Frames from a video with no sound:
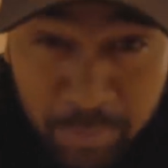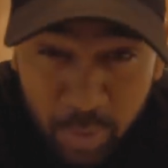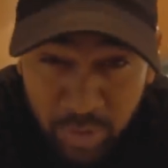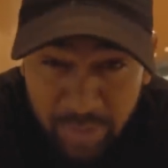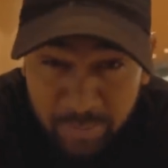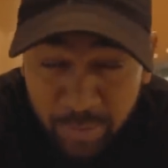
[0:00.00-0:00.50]

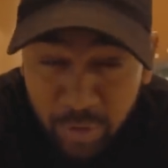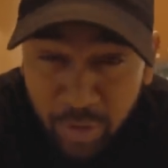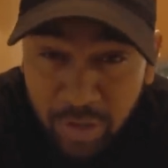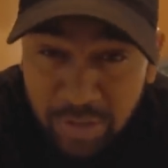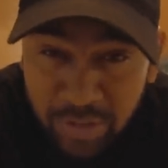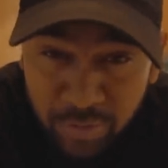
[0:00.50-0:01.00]
Pro tip, do
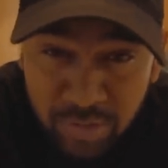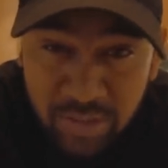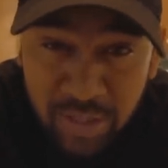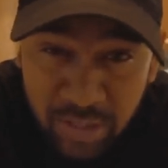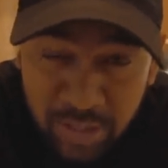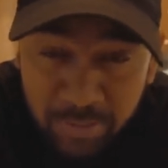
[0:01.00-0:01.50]
not use
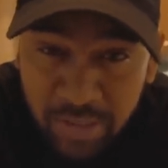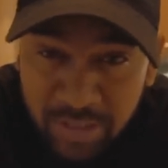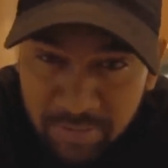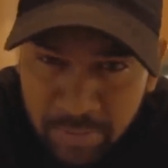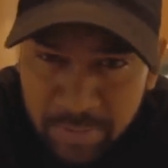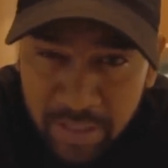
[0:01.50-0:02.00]

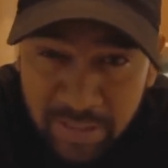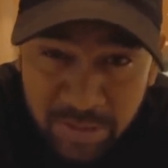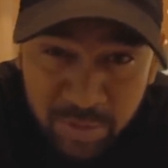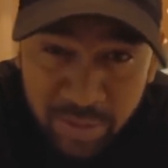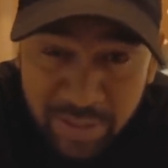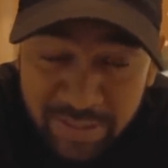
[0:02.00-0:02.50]
third-party
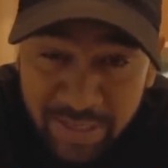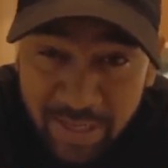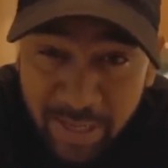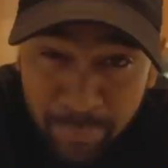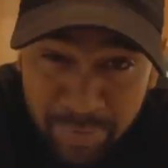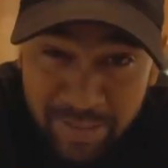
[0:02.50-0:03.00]
websites to get the
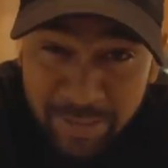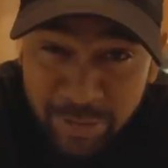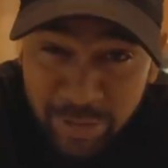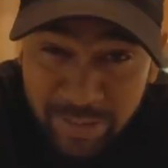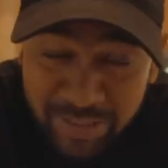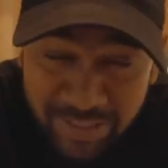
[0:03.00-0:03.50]

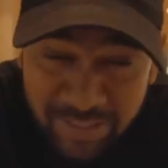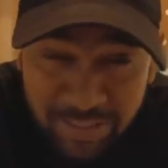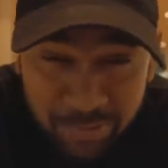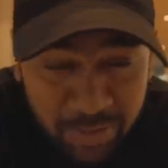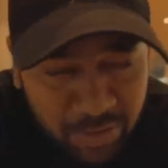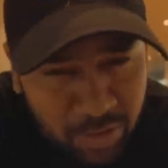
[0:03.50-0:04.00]
Emirates
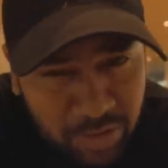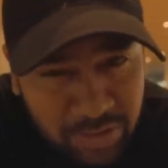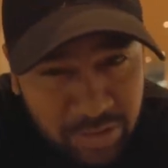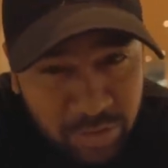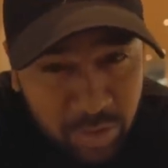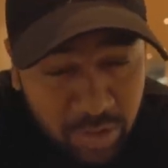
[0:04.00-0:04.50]
tickets,
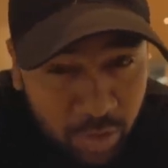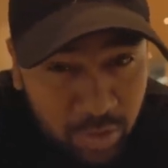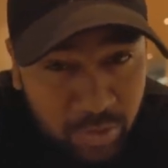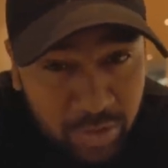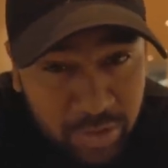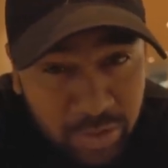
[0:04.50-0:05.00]
because you're
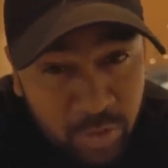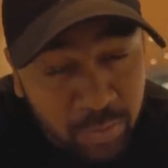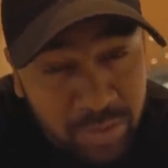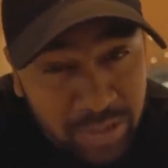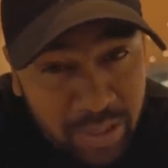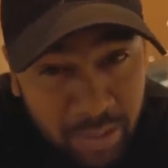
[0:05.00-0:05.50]
not going to
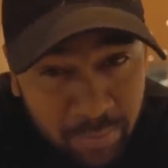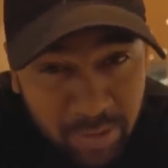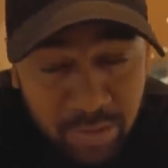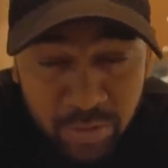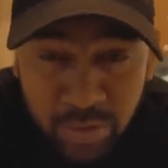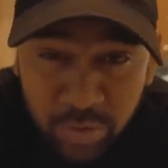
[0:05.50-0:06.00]
be
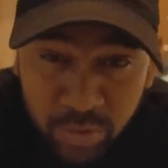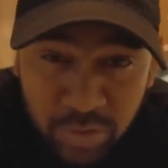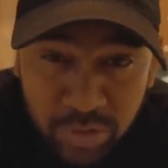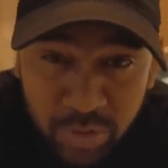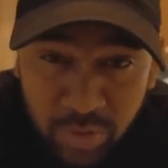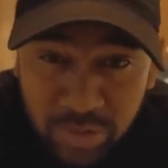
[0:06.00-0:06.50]
able to
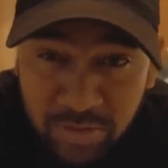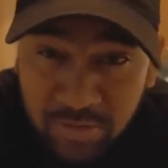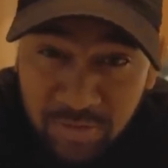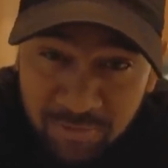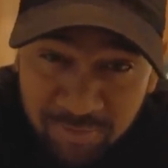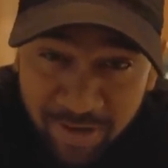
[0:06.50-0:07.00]
use
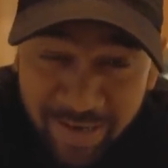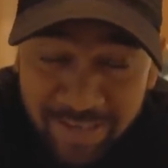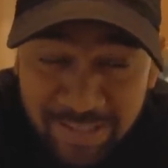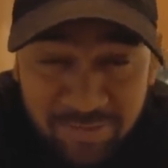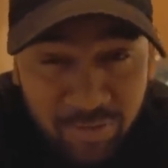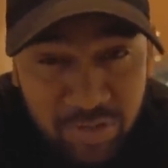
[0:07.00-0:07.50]
those
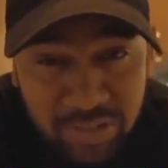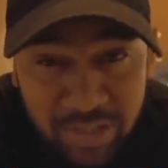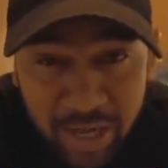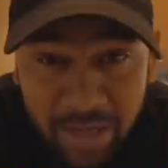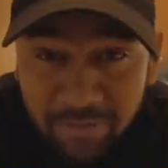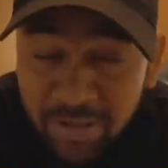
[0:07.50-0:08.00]
flights for
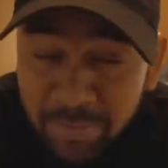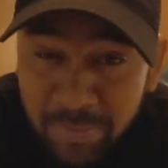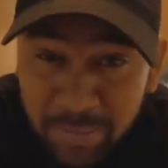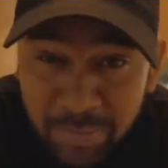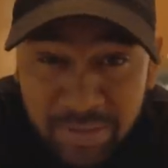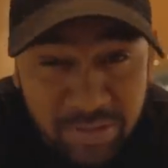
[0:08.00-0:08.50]
Skyward
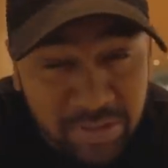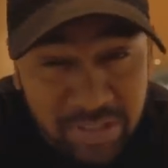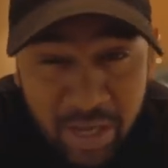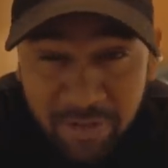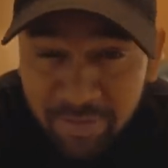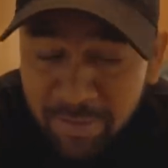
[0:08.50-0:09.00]
members or
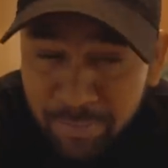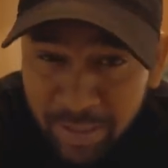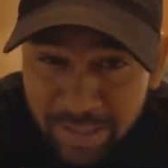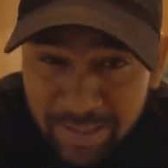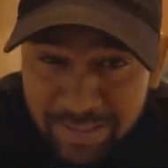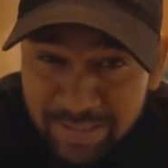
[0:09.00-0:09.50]
Skyward
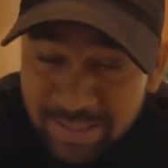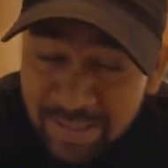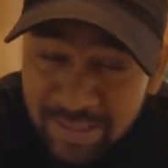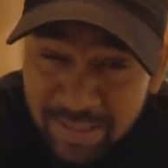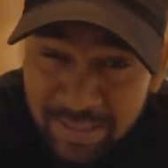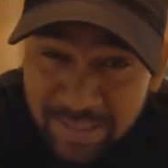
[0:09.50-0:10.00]
miles.
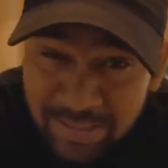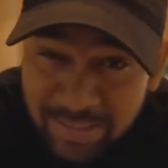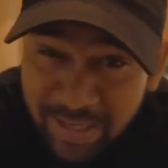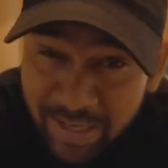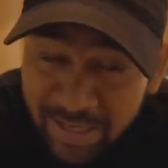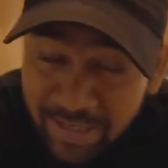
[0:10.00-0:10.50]

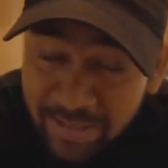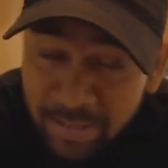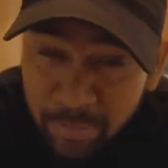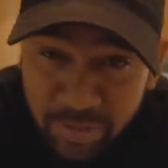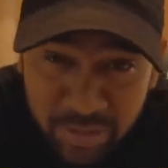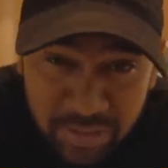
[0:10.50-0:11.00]
Second,
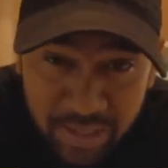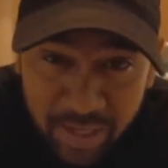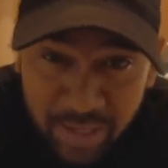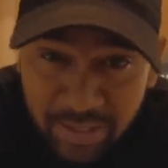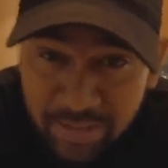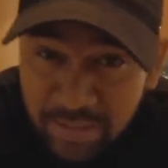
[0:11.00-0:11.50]
the business
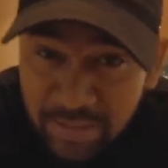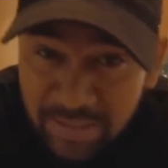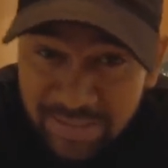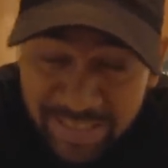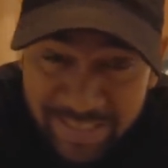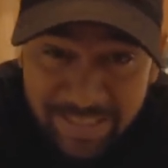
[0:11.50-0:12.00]
class
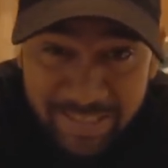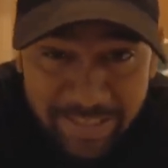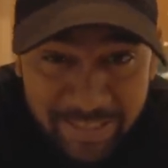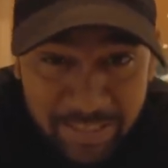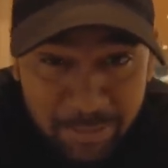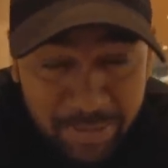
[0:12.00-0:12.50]
seating
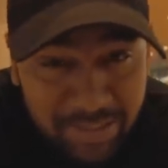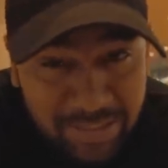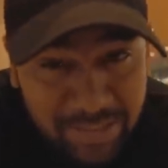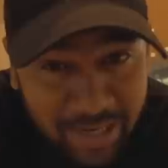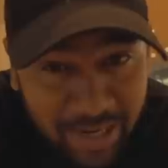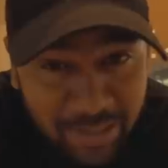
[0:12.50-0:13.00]
arrangement
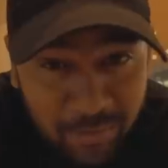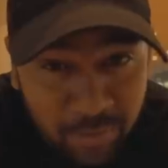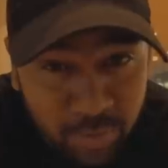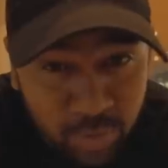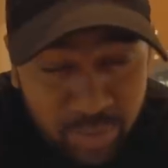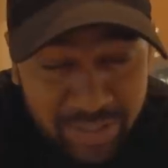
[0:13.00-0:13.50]
is kind
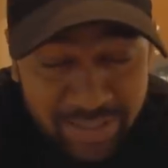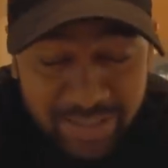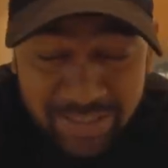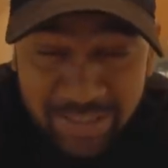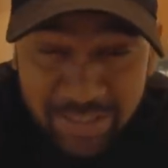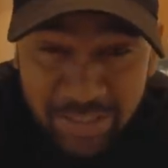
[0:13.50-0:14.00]
of
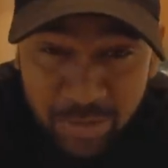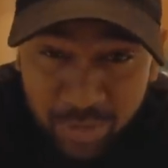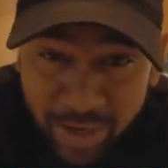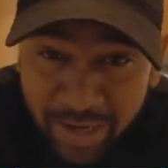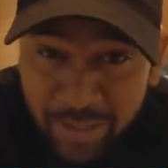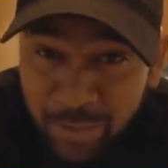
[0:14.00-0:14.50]
tricky. Just
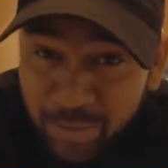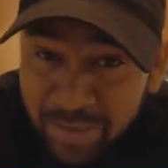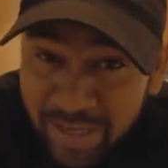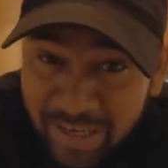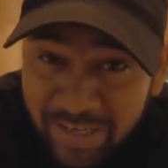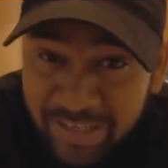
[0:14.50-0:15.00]
try to
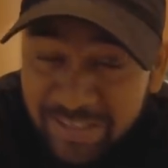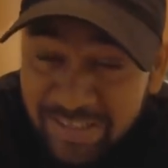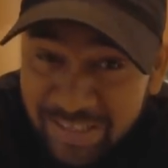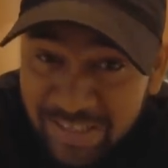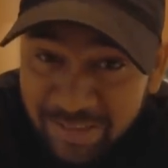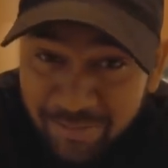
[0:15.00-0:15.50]
get a
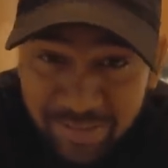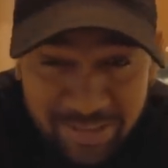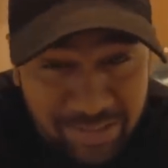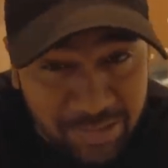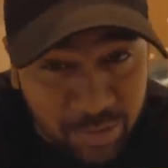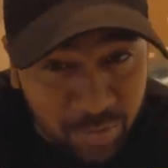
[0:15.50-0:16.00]
seat which
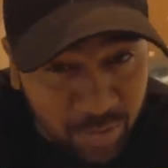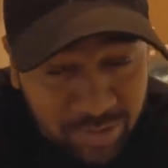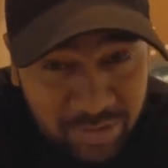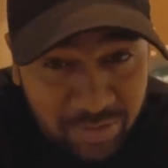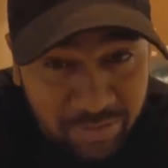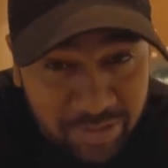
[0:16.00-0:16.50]
is
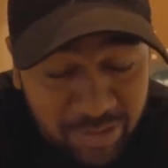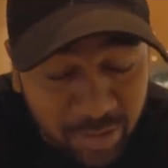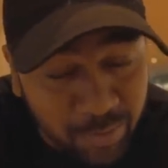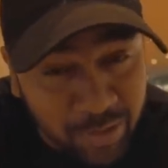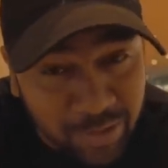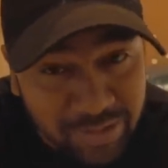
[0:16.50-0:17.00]
towards the
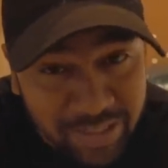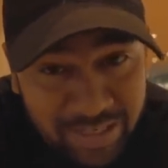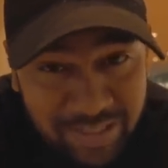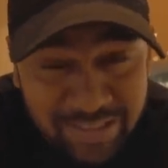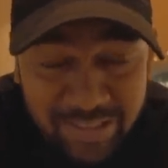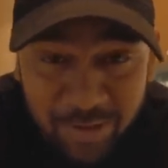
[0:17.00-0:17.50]
window, because
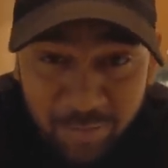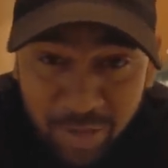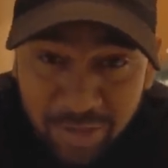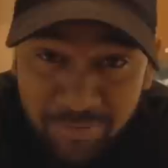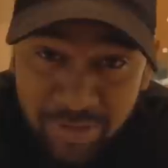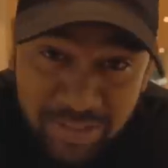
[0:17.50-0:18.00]
that is the
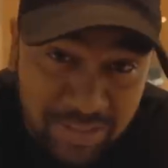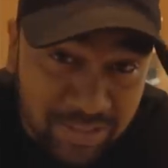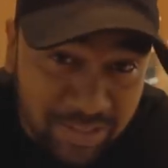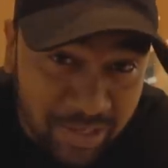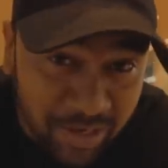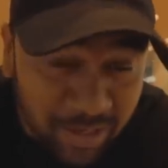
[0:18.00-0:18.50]
one which
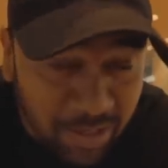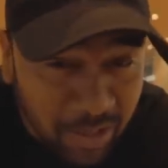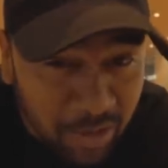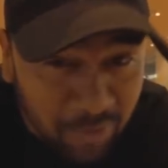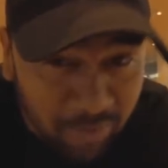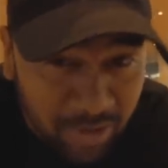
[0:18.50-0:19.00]
is the
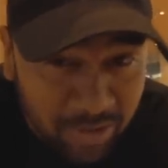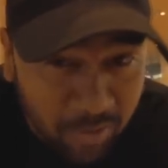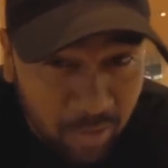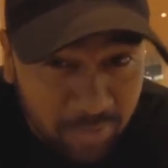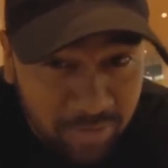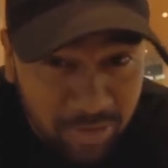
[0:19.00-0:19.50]
one
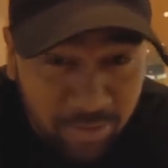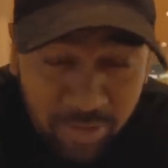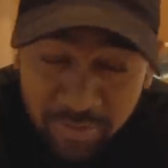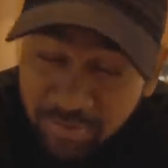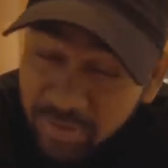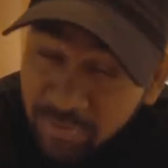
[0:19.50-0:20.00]
config you have.